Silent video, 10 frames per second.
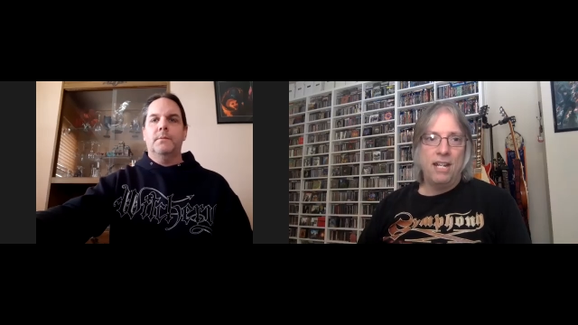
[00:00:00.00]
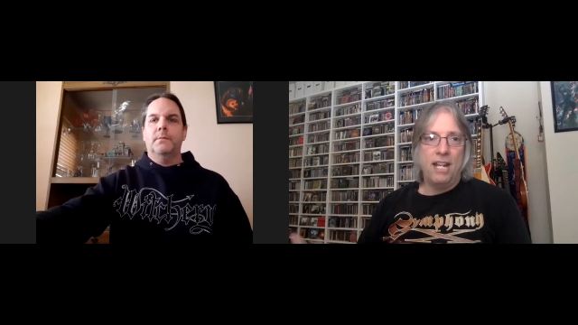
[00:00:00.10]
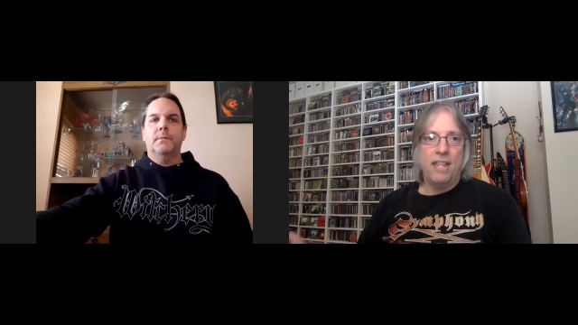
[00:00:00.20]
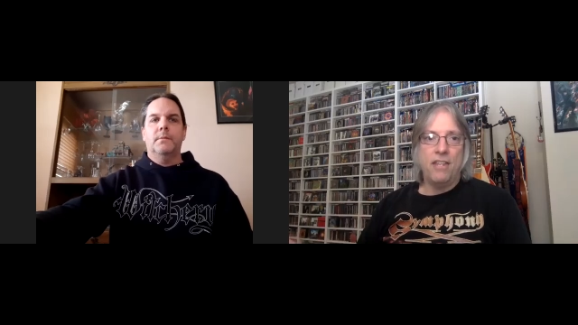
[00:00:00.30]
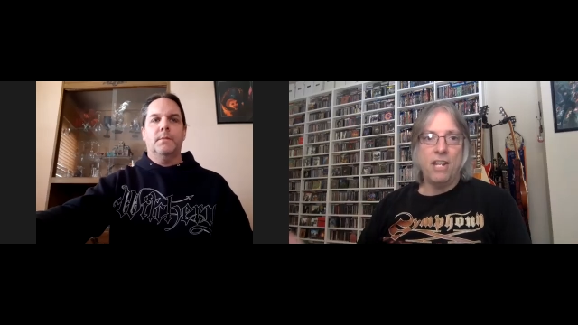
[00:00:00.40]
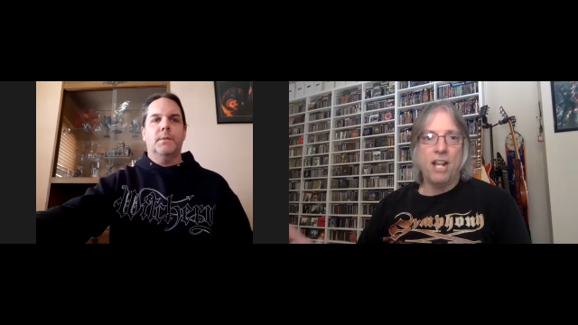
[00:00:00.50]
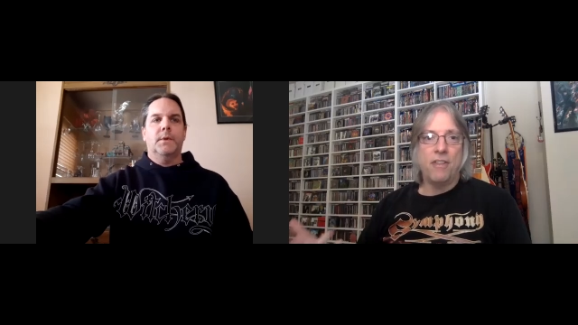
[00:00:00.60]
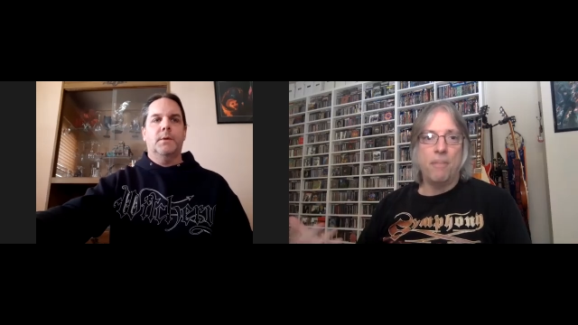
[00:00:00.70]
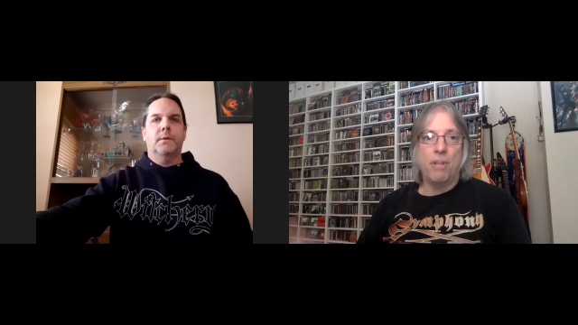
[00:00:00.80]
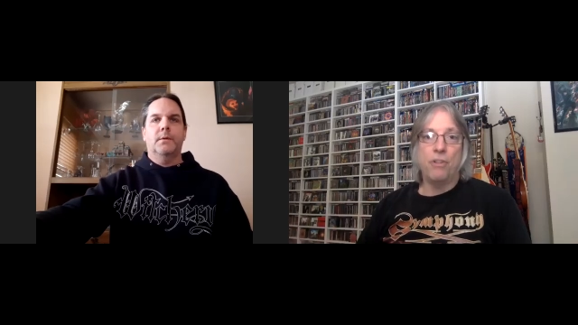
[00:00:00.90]
Speaker 1: And then you got
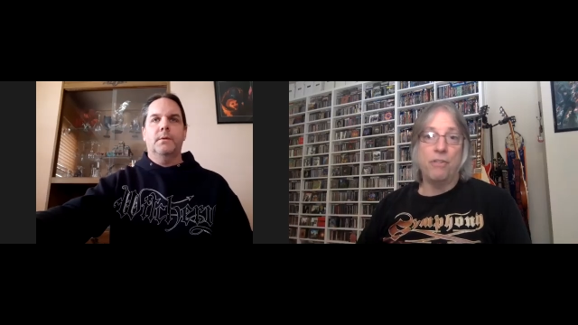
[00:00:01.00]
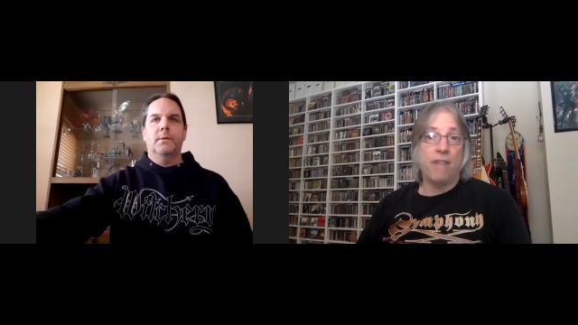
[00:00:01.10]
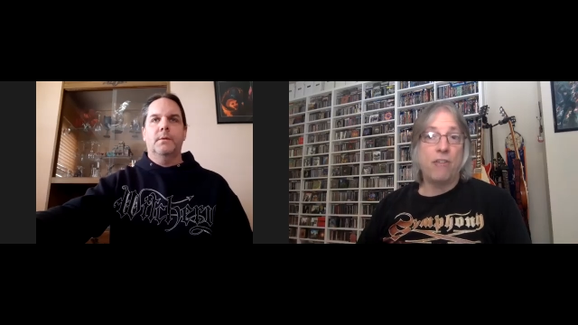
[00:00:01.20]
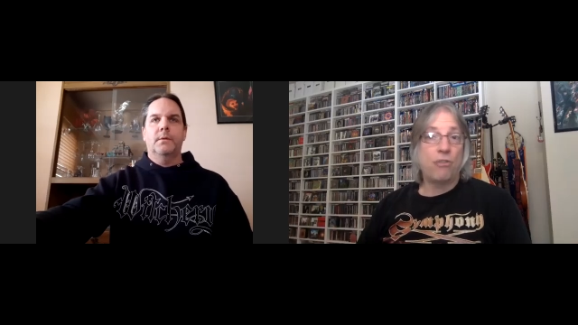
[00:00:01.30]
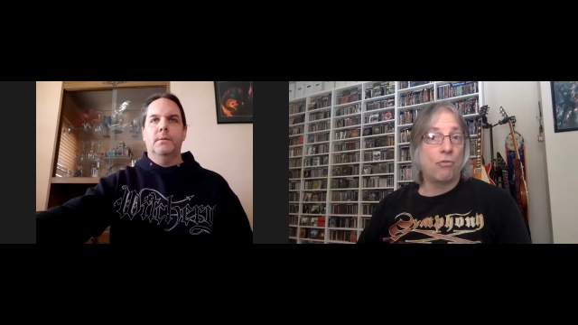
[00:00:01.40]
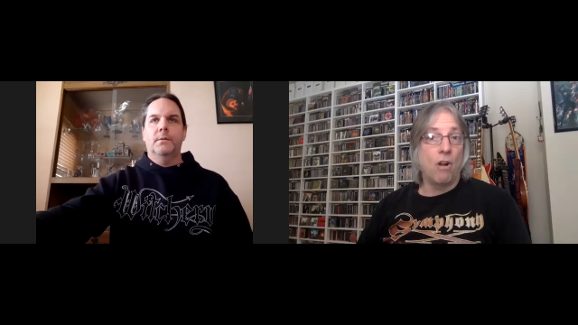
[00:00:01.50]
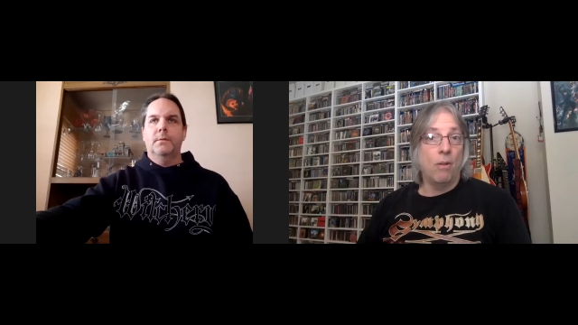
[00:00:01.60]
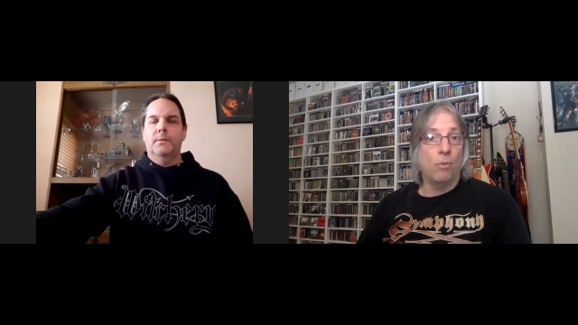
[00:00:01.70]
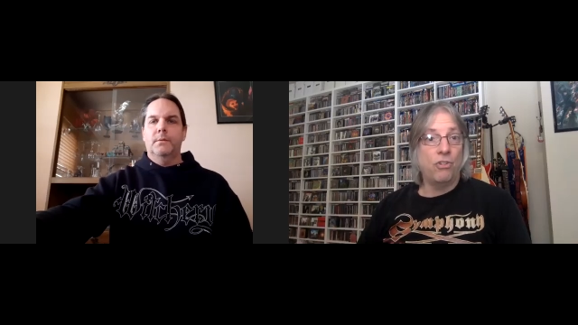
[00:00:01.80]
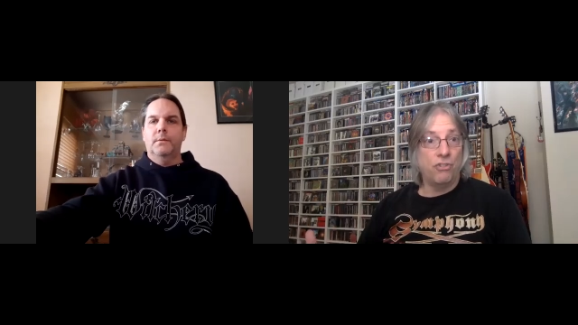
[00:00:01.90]
the Bells of
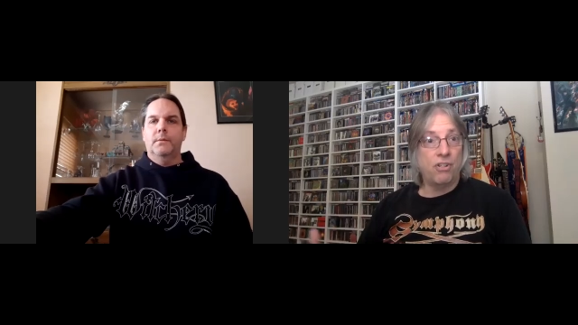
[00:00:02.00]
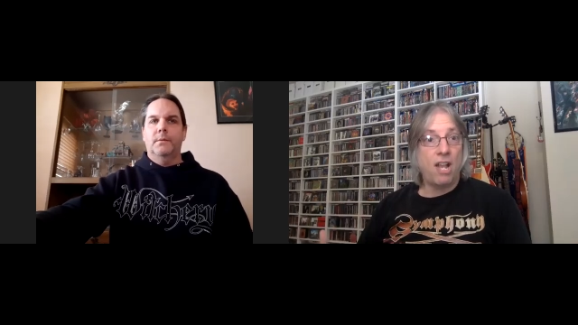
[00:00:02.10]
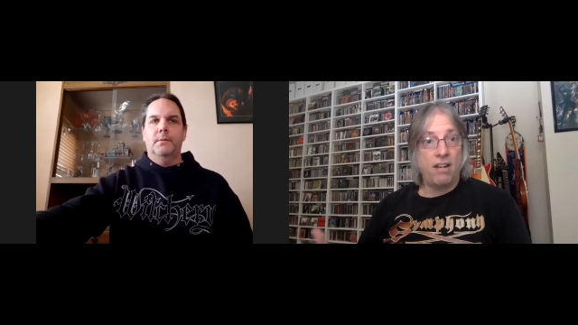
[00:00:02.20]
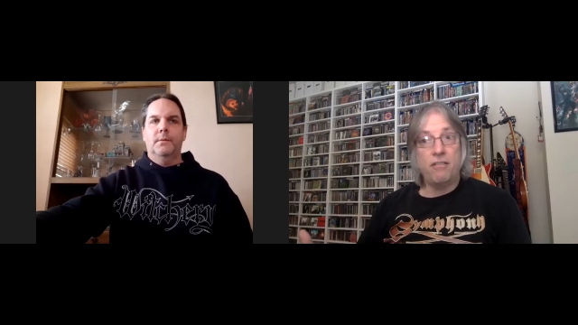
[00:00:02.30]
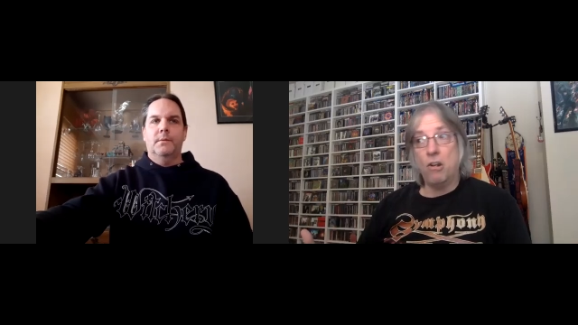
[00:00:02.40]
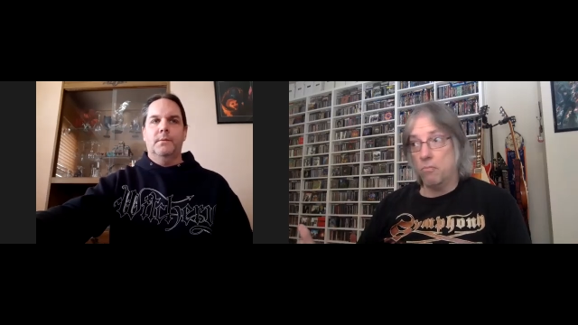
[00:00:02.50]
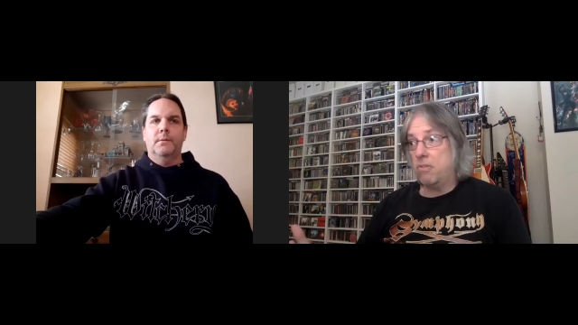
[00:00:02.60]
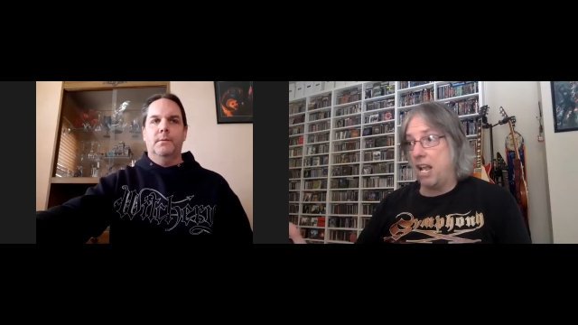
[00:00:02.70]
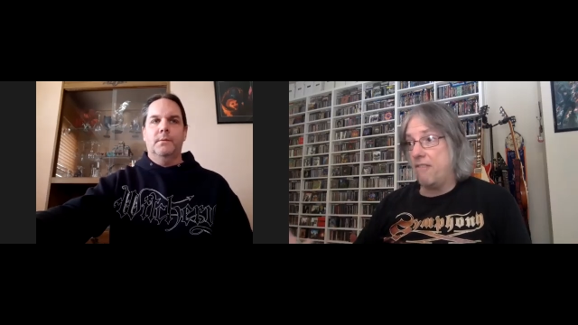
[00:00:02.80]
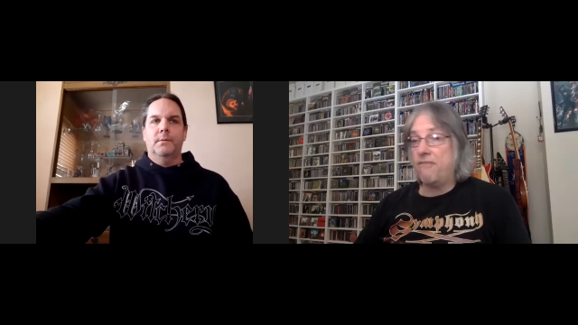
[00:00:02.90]
Acheron, which is kind of you know
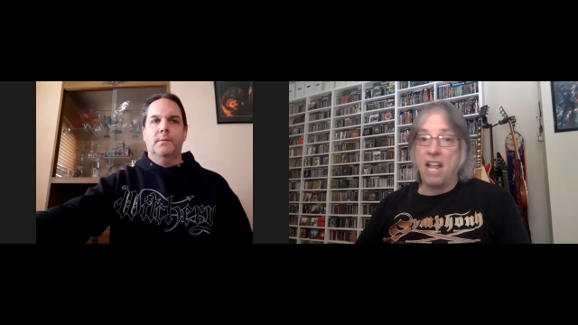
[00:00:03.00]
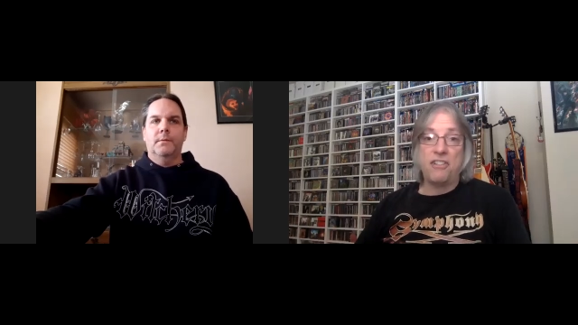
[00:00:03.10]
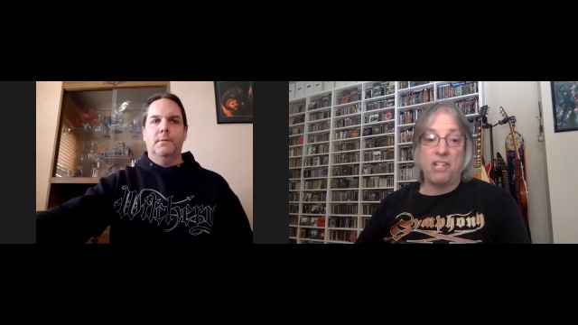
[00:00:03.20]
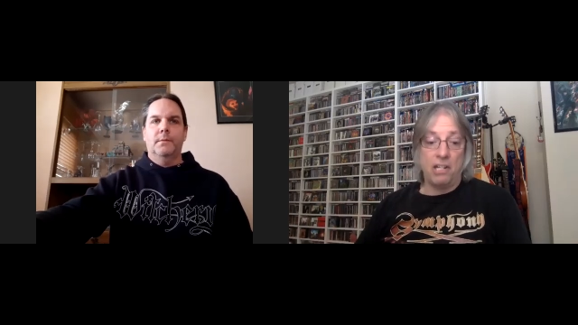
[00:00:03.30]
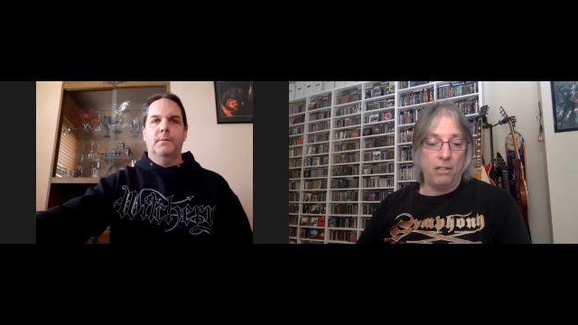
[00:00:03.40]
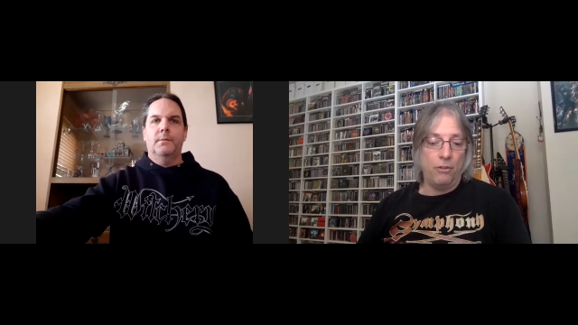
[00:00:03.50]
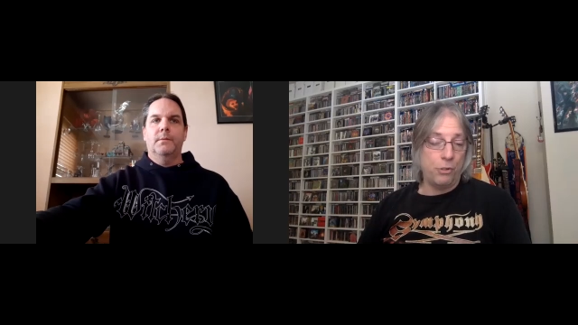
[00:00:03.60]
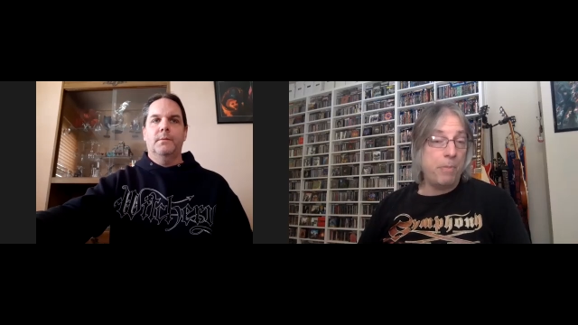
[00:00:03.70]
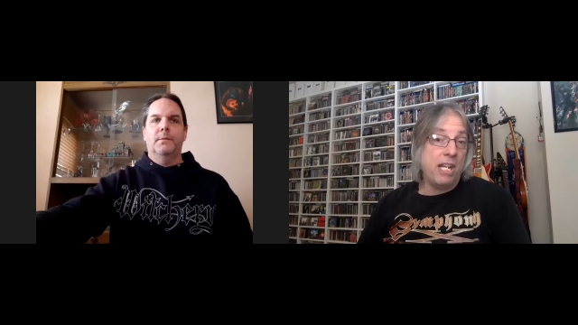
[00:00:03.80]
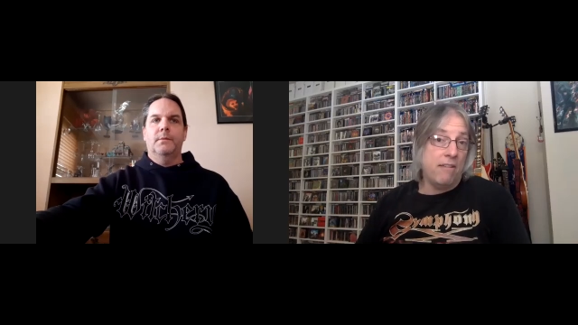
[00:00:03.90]
kind of fasty, a little
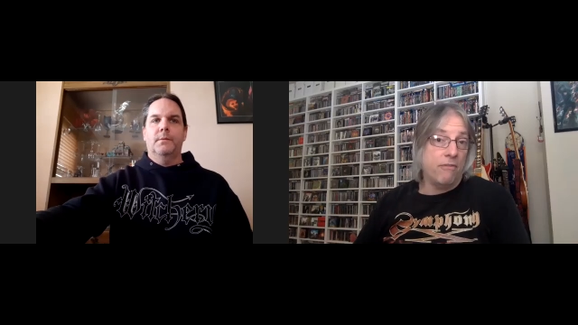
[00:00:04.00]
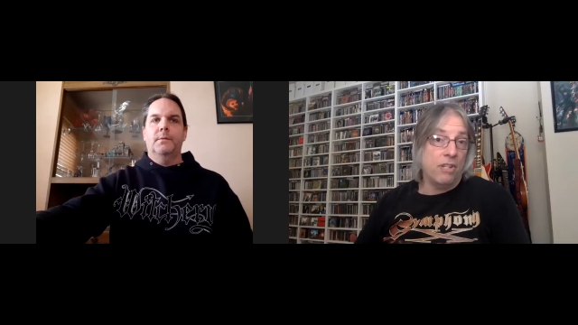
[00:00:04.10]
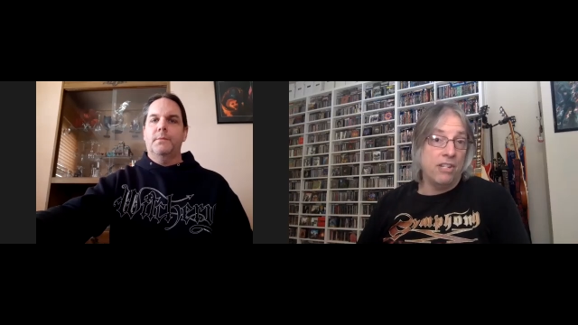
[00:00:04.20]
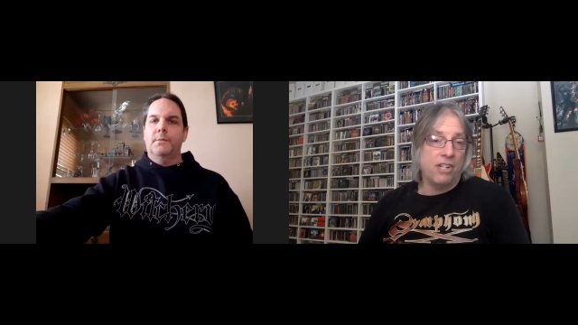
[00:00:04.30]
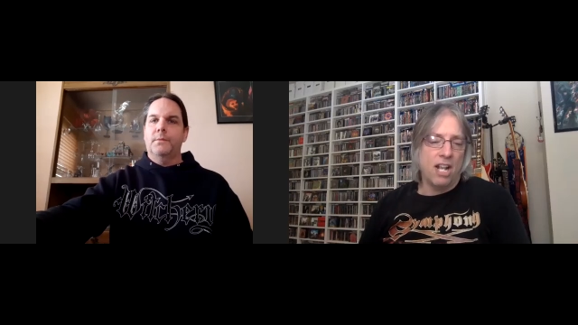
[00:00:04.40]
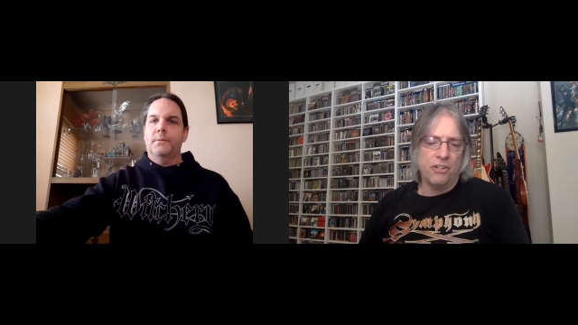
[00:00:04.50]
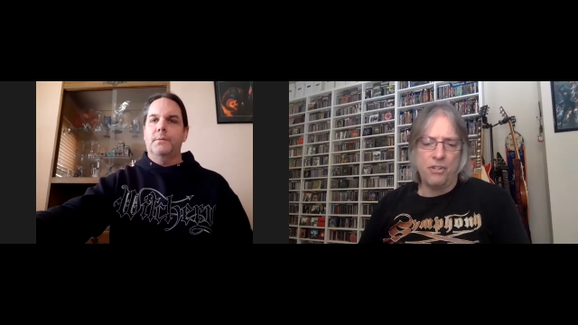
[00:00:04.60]
speedy for these guys.